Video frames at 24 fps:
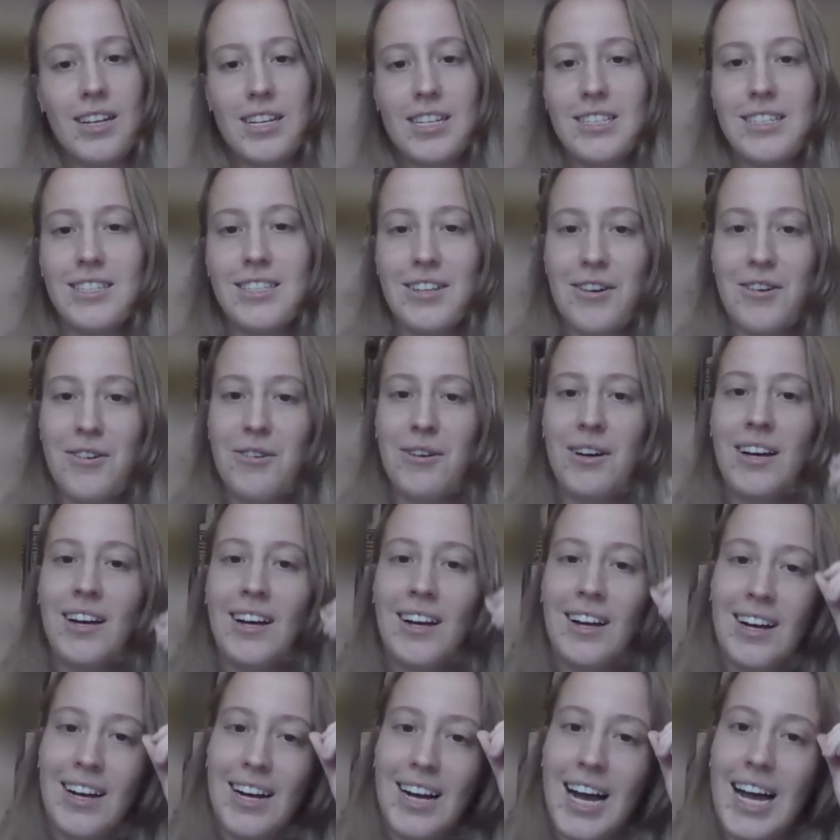And so
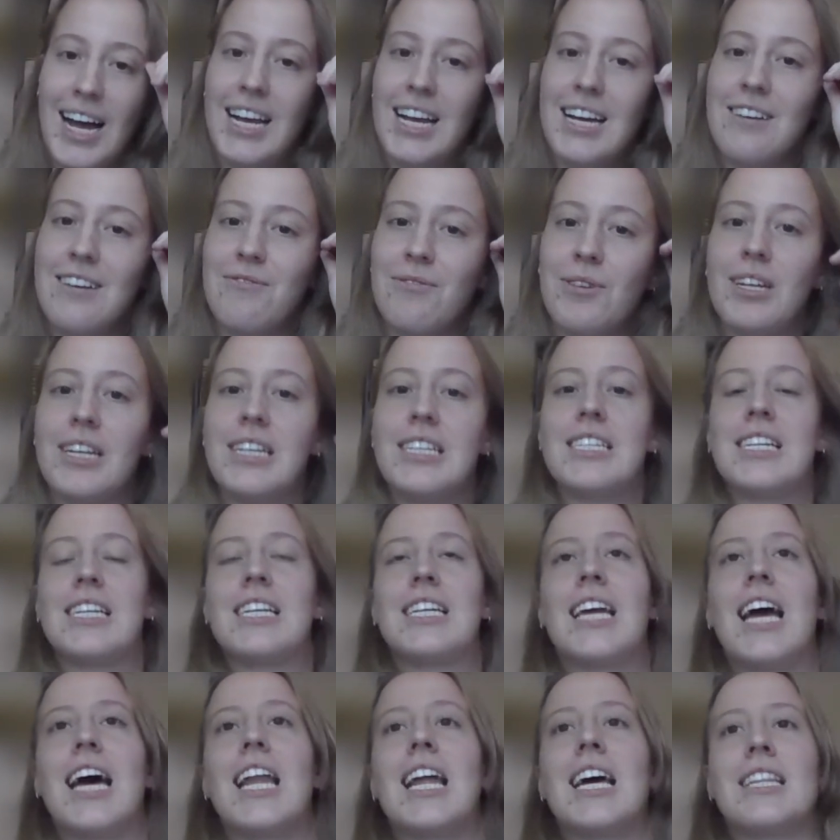I kind of wanted to
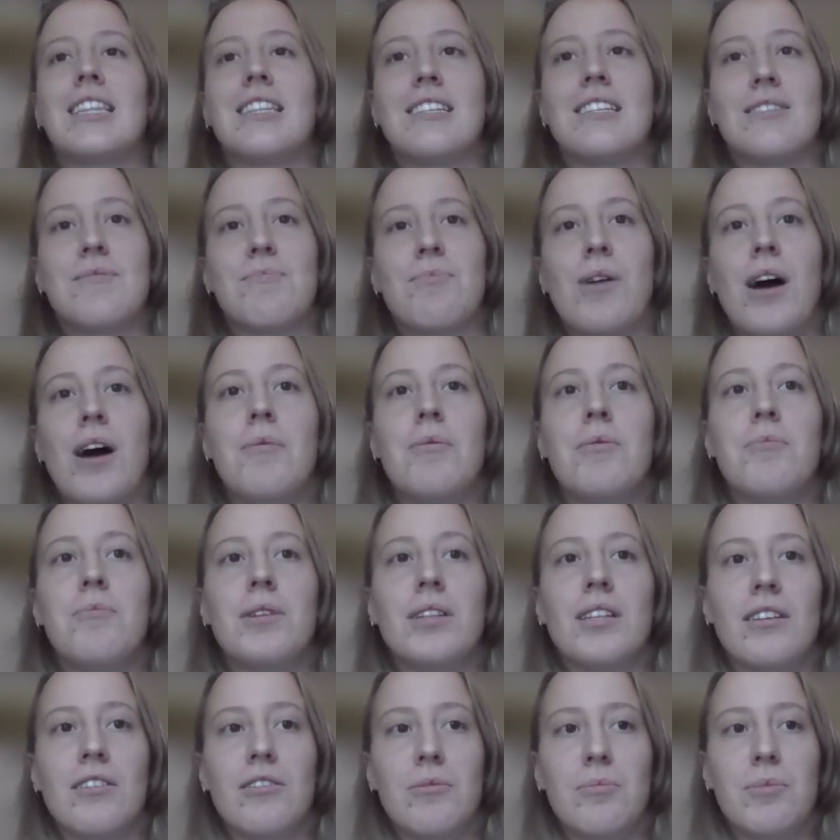get at this problem a
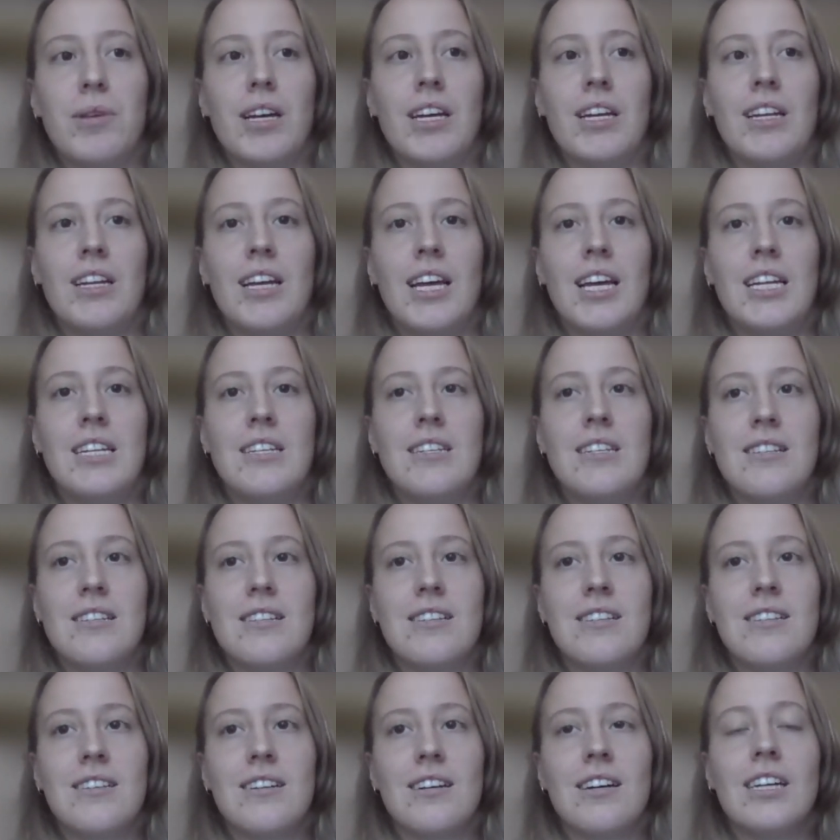little bit and
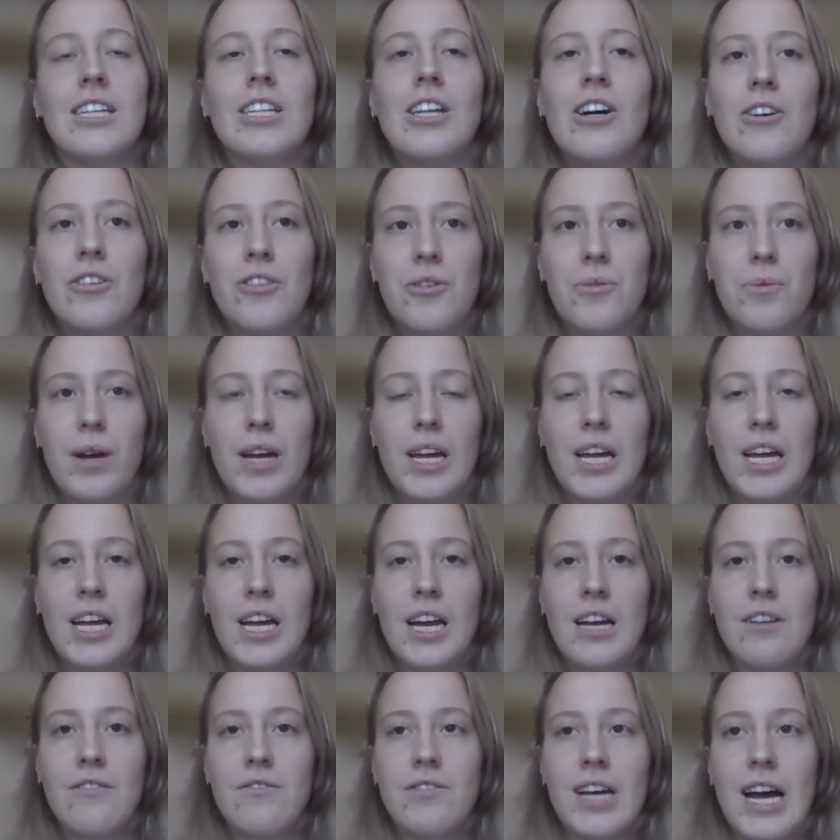along the way
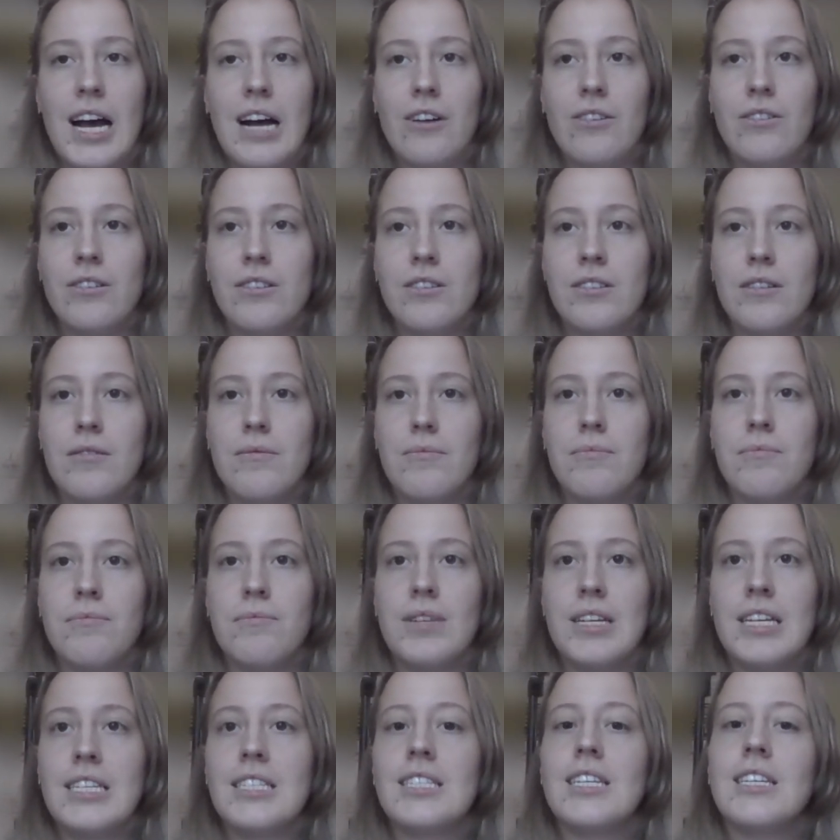kind of tackle some
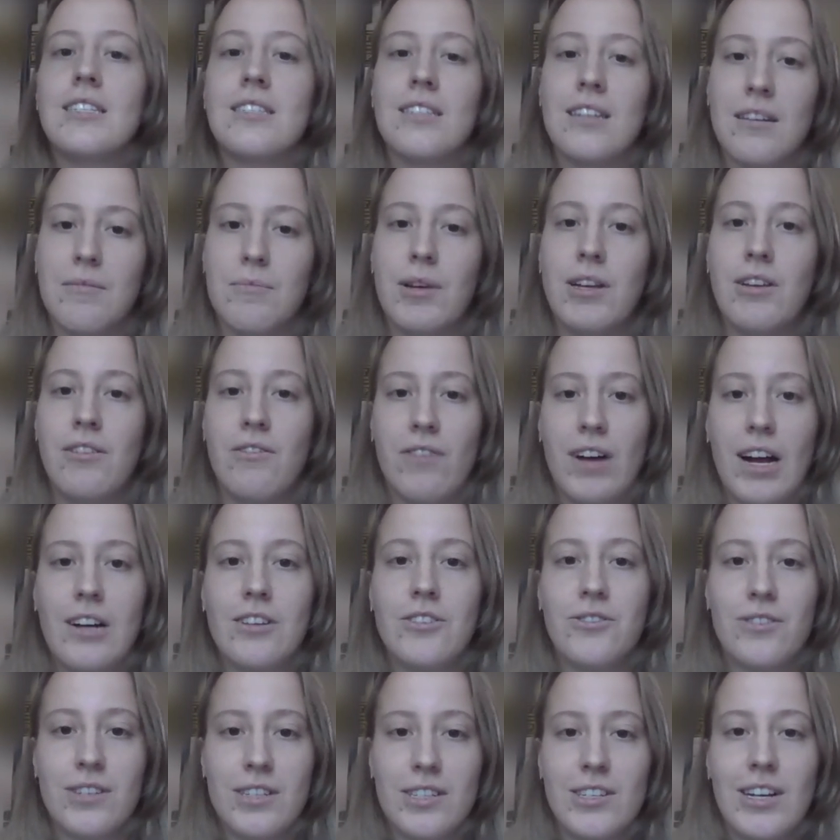existing
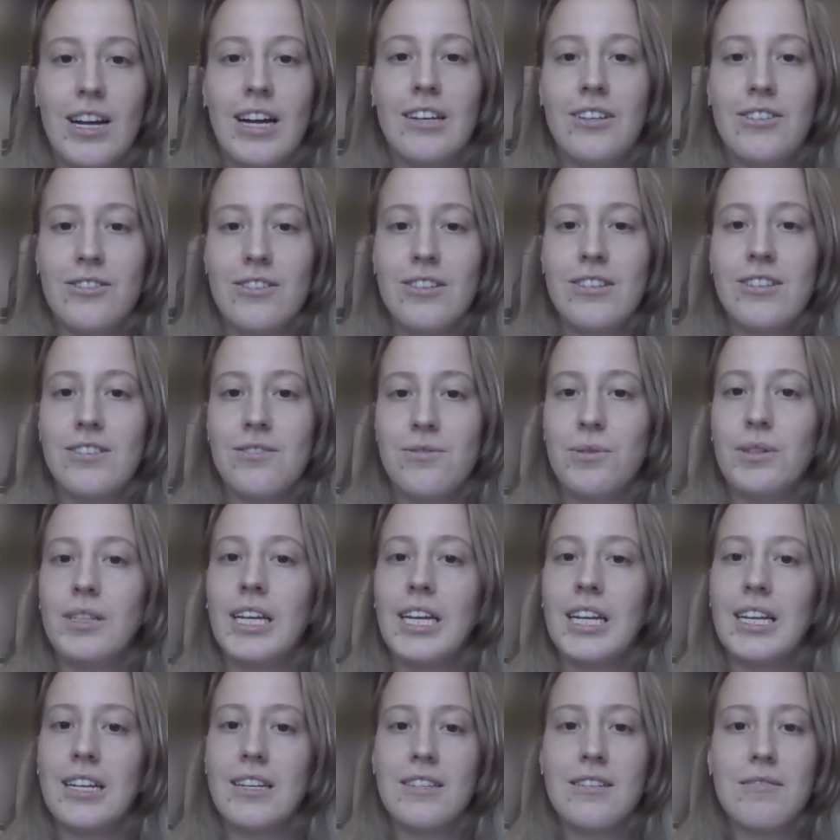manufacturing challenges
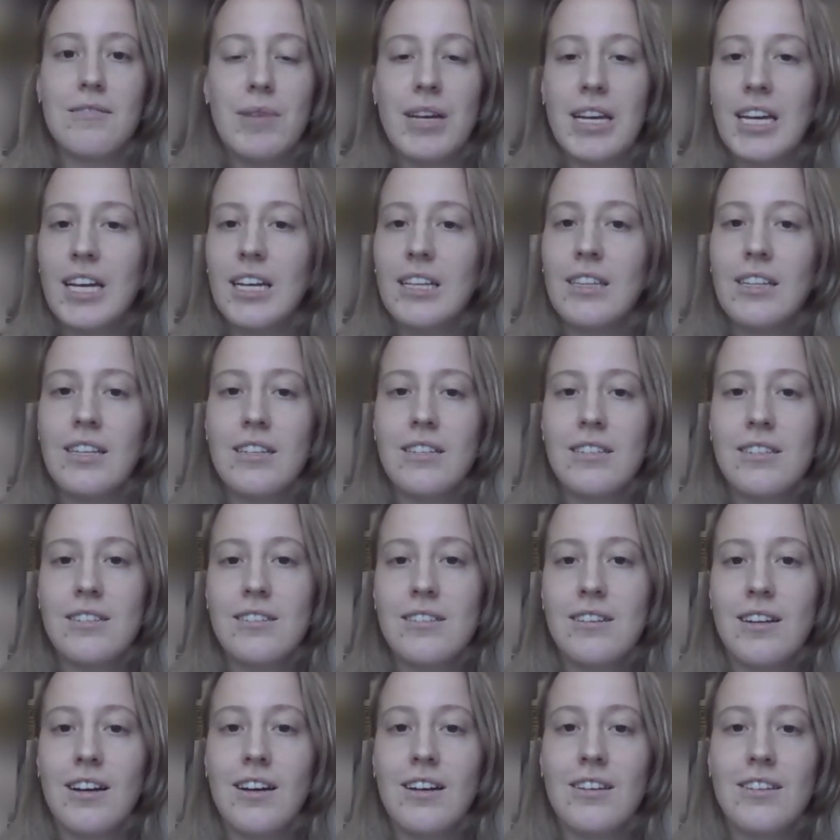related to making
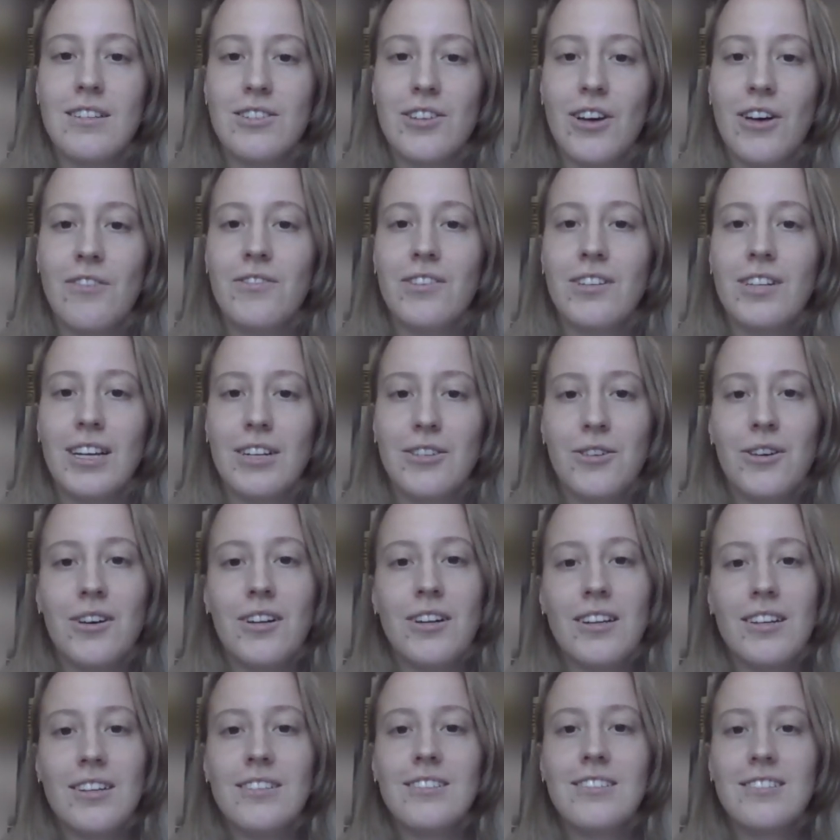these uh, soft
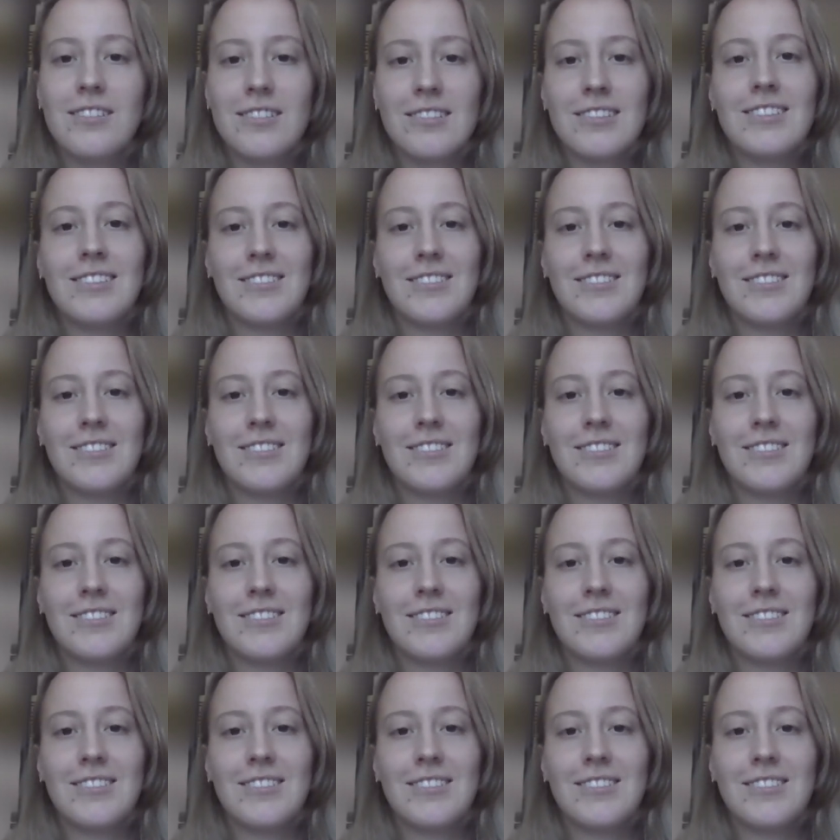electronics.